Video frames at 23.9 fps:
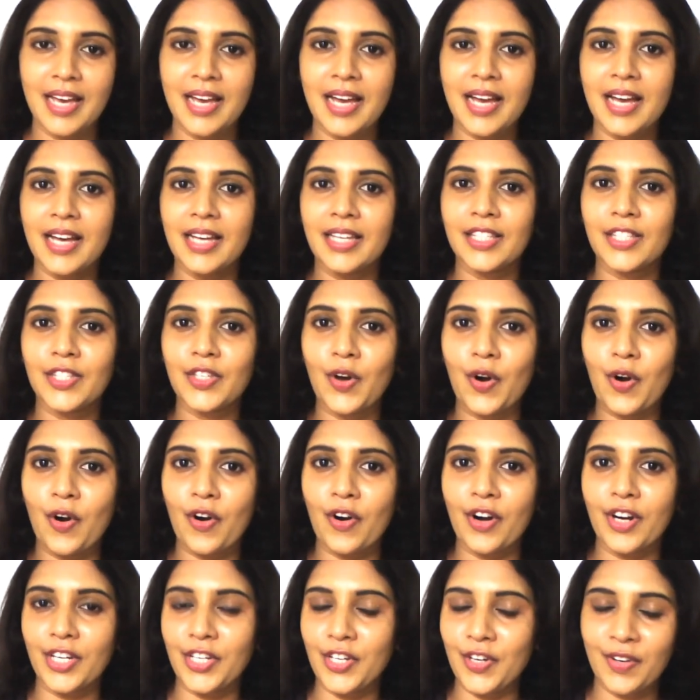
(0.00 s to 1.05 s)
So
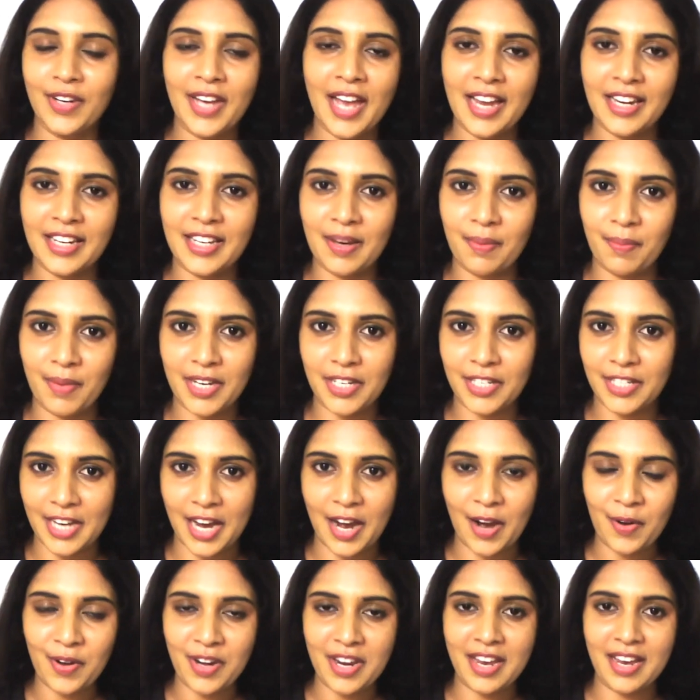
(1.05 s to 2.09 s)
you can comment down
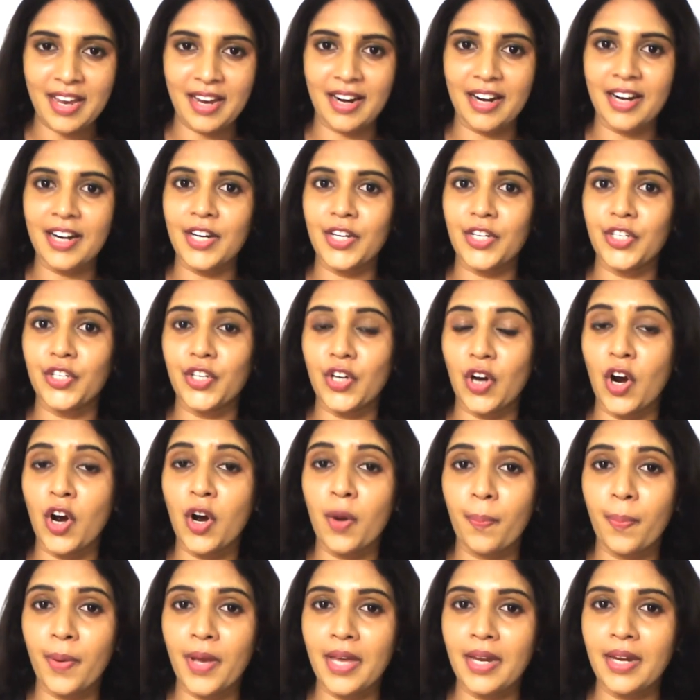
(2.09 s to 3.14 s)
here your
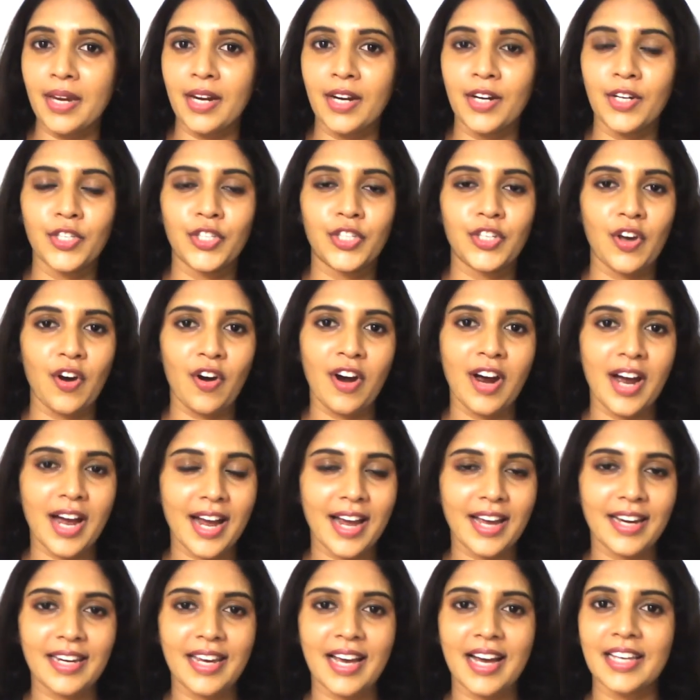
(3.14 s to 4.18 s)
opinions, your
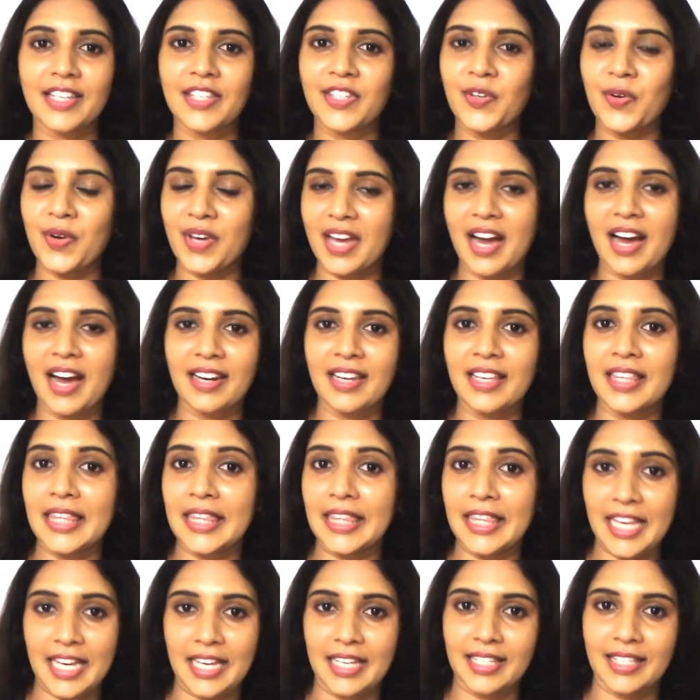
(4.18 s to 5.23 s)
ideas regarding
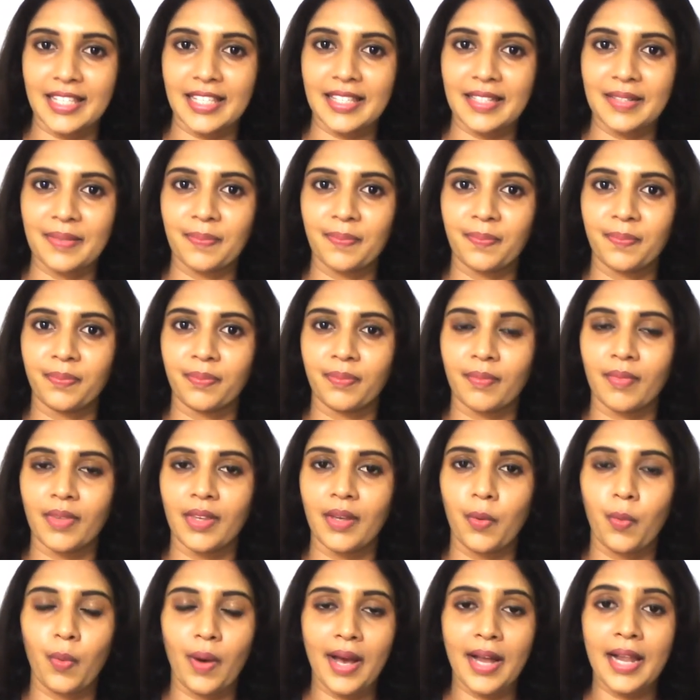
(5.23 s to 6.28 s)
this.
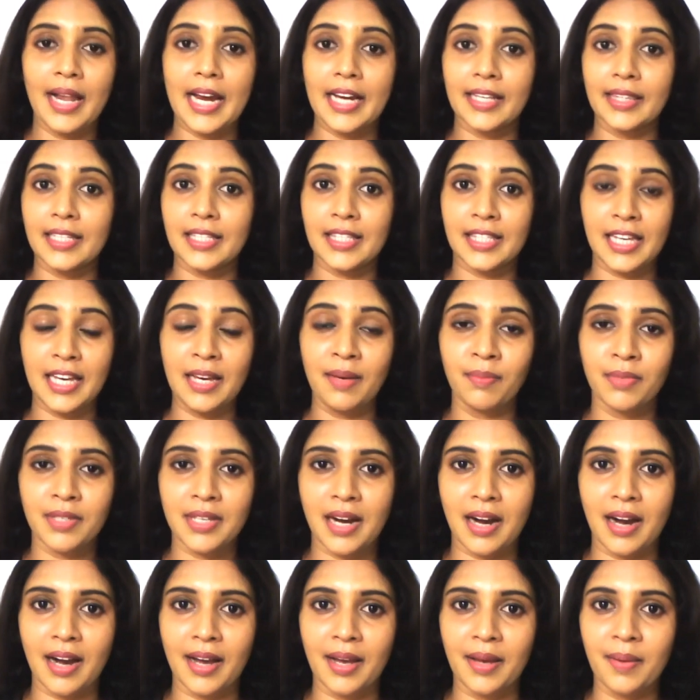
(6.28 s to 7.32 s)
Well, at the same
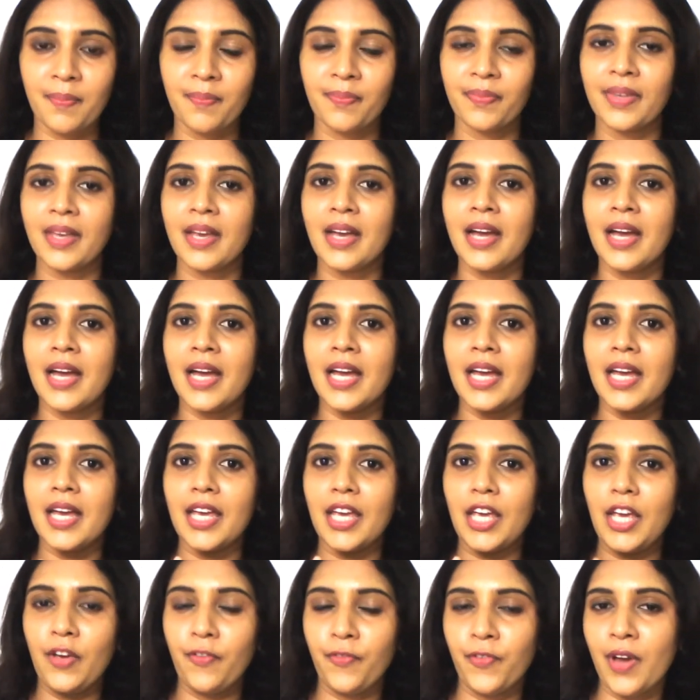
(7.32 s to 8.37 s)
time,
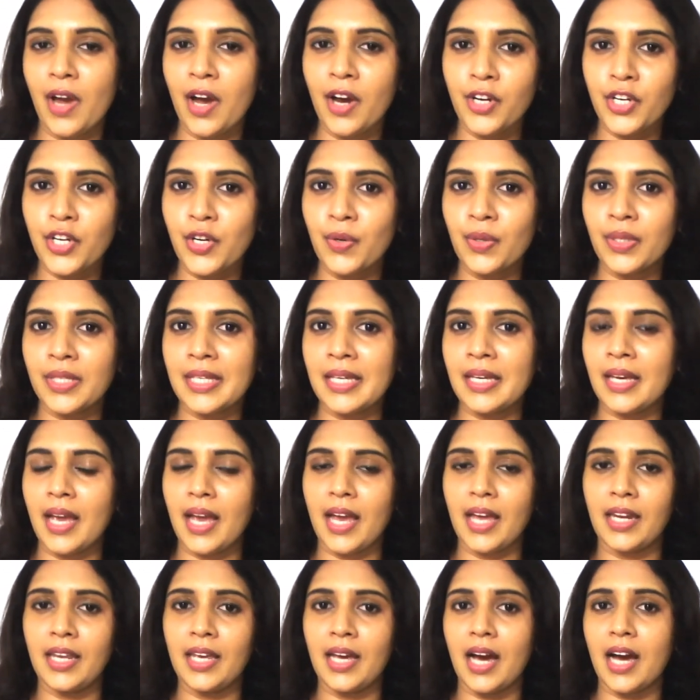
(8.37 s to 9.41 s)
if you are using
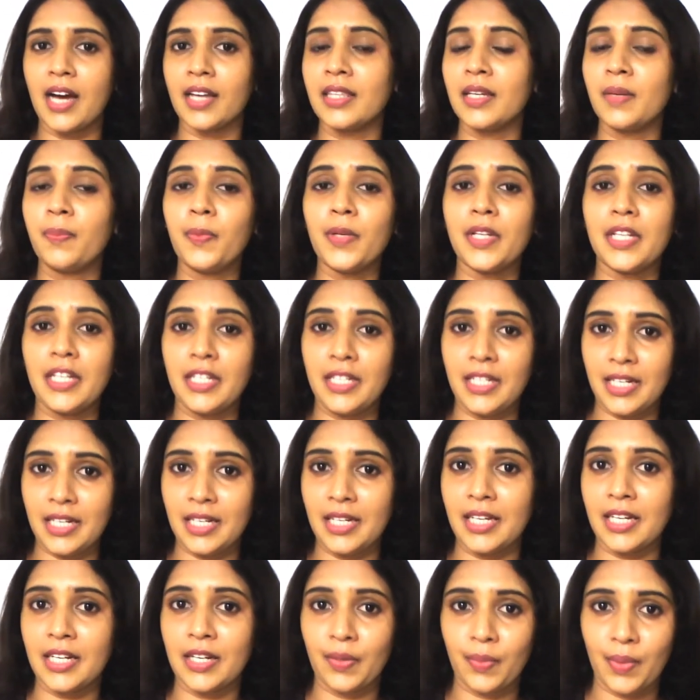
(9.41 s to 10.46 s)
any other politically
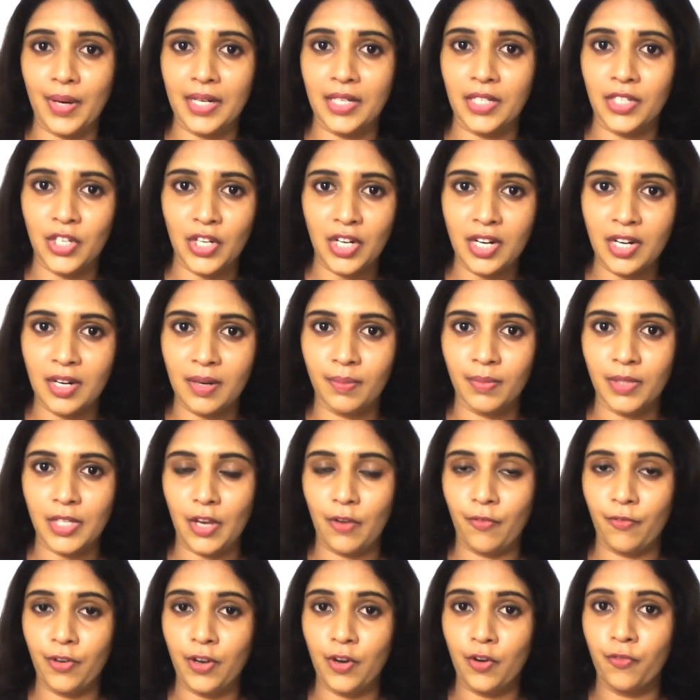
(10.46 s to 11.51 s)
correct terms, if
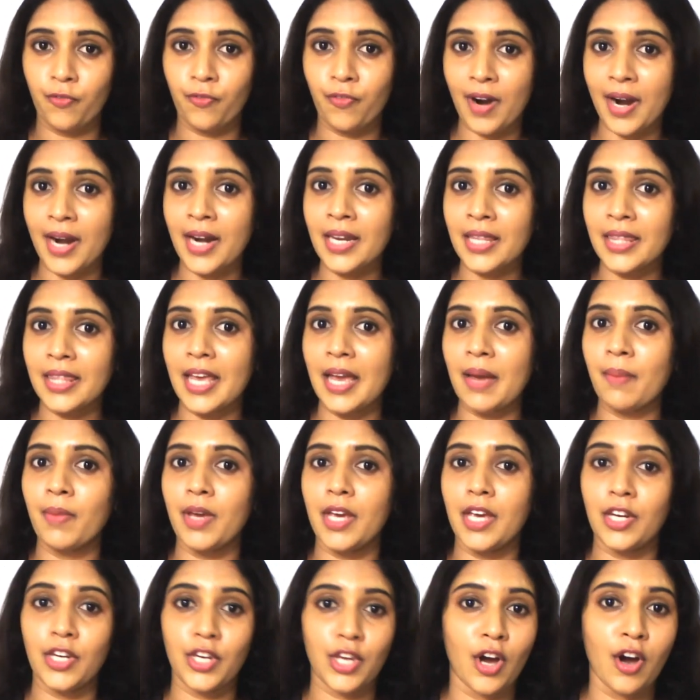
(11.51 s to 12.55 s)
you find them in
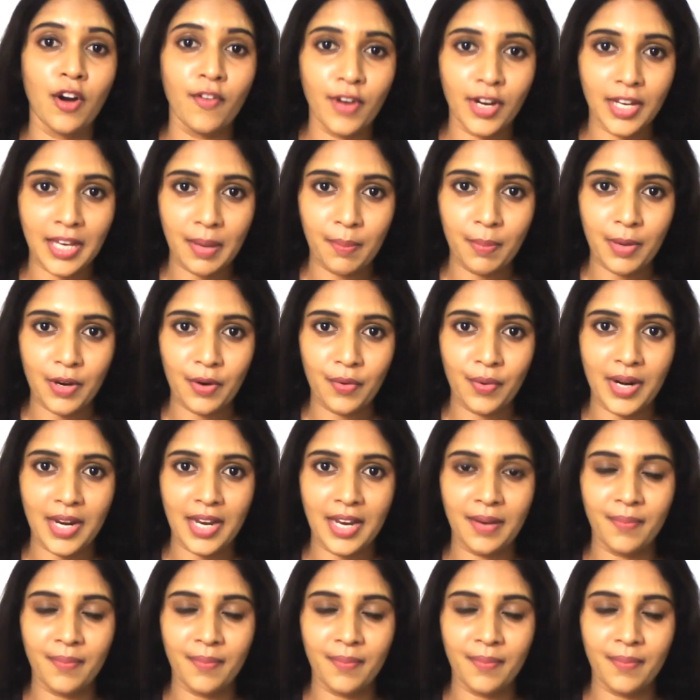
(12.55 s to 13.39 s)
your vocabulary,